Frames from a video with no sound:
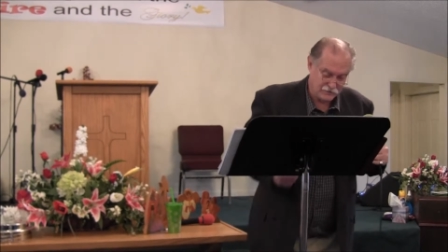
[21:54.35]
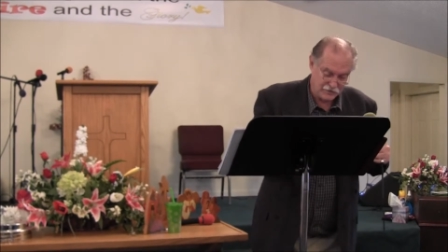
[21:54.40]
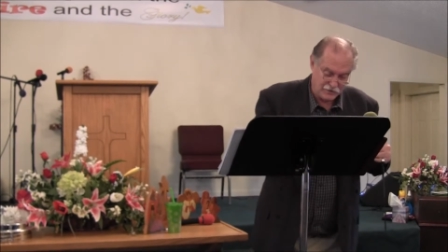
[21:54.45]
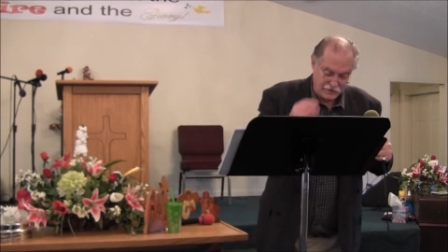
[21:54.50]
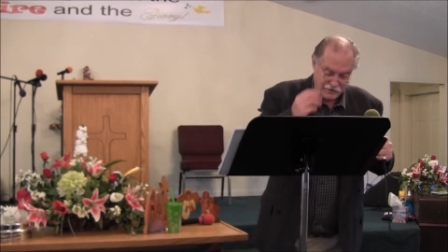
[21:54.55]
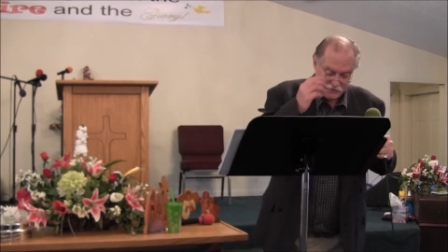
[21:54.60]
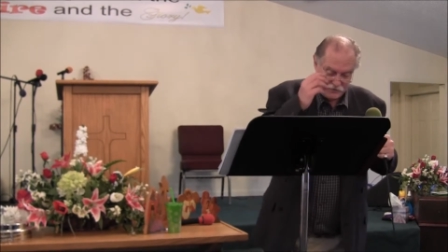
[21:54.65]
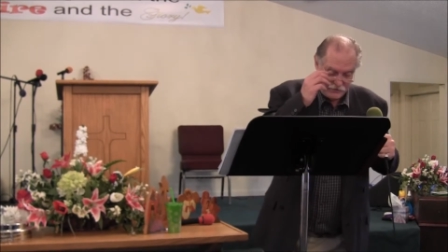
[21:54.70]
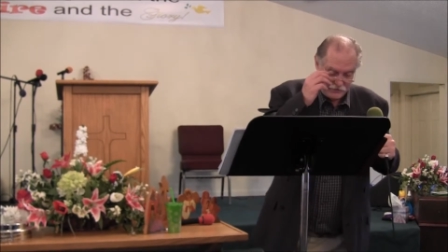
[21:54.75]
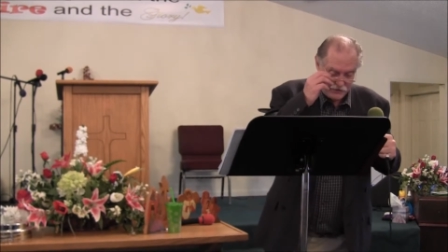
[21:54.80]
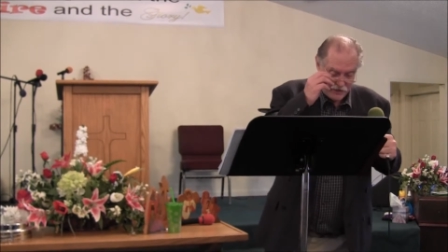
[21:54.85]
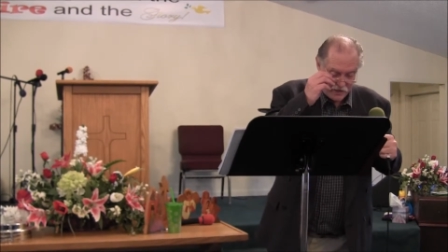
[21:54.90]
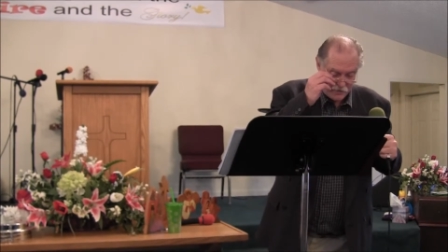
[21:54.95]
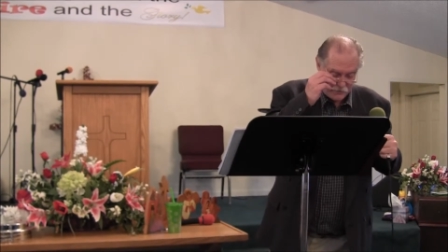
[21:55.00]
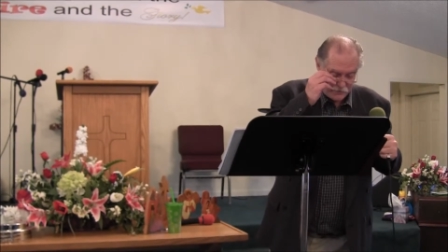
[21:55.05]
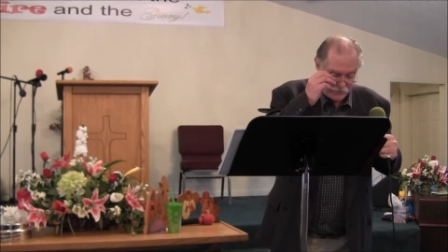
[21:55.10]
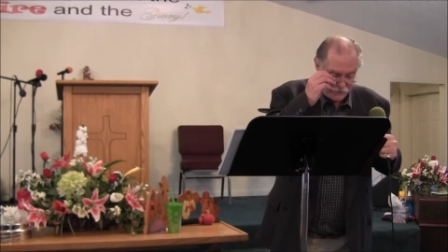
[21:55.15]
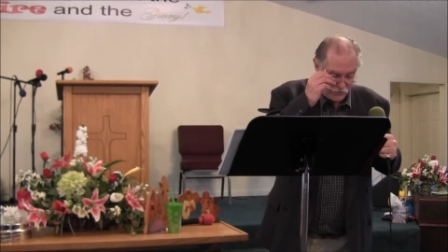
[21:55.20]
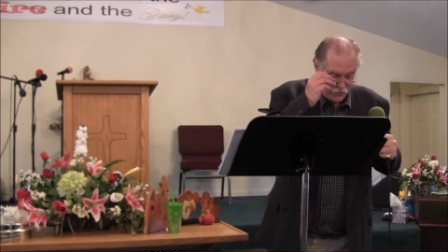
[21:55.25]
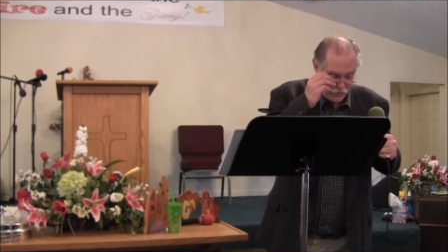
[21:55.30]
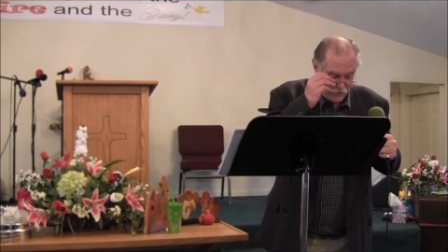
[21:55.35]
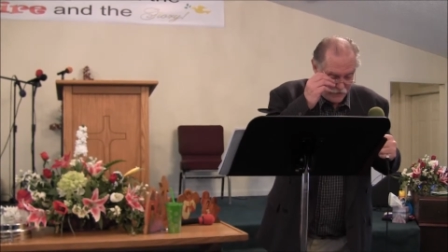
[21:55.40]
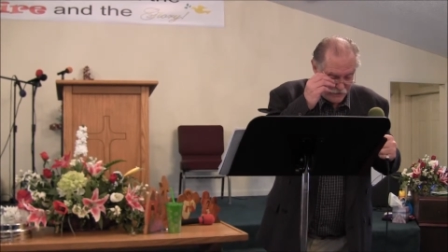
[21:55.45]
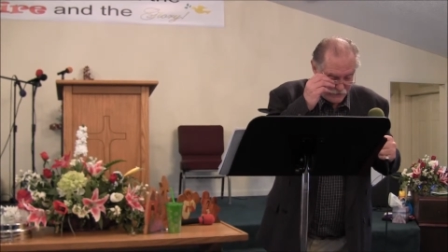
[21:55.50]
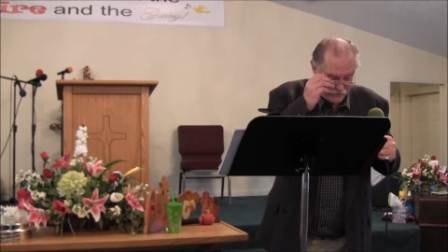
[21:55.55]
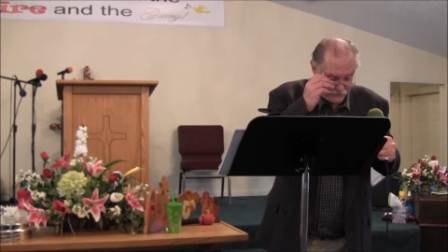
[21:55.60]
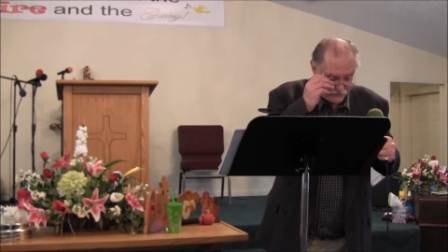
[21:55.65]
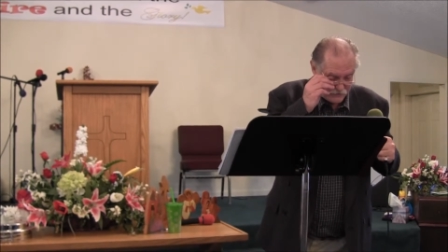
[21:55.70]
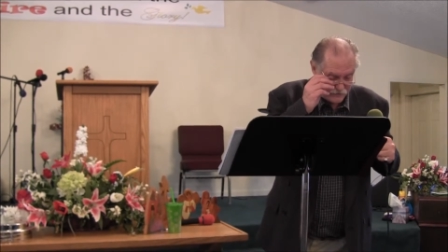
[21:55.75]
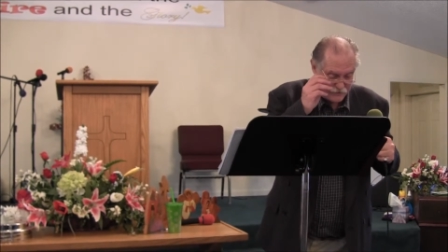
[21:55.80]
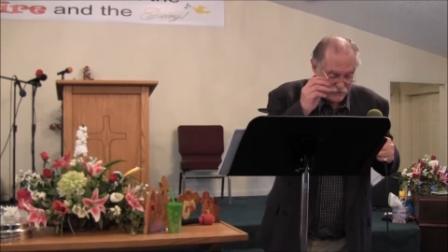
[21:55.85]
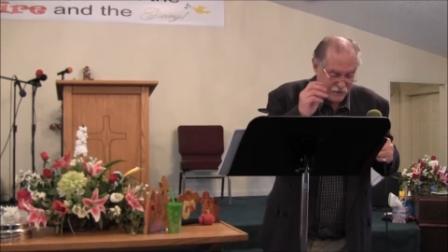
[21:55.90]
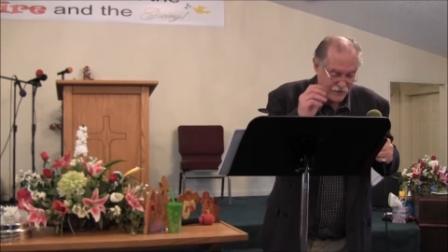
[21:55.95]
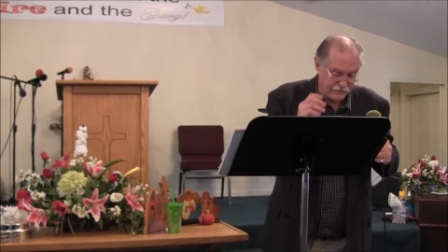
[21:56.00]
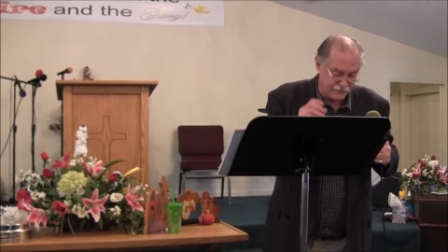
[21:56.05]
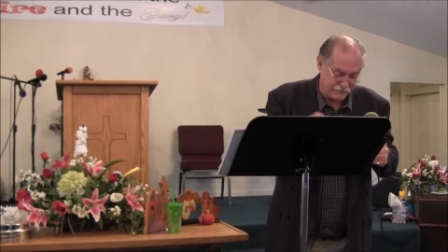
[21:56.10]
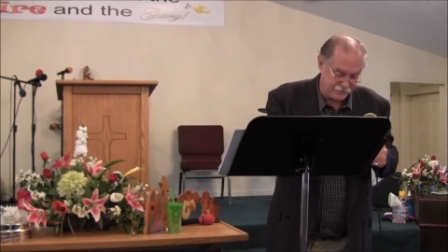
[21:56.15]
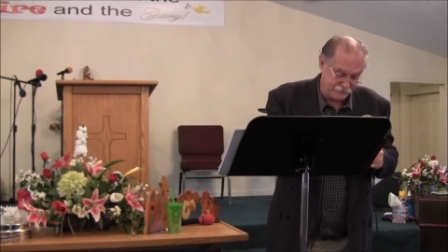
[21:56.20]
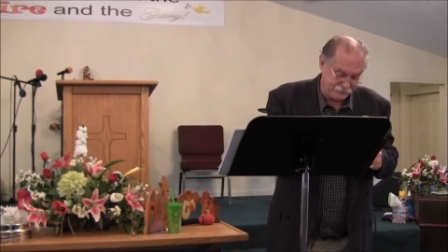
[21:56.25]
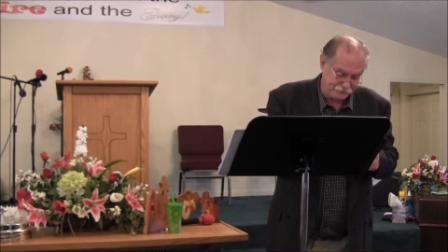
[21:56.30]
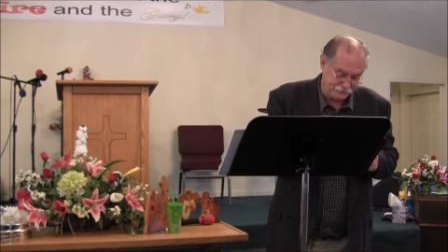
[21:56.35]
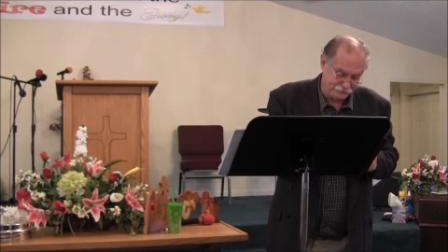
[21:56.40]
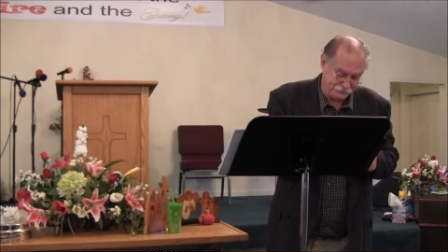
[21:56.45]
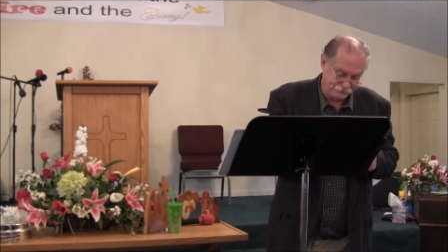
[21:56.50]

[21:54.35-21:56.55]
in chapter 27.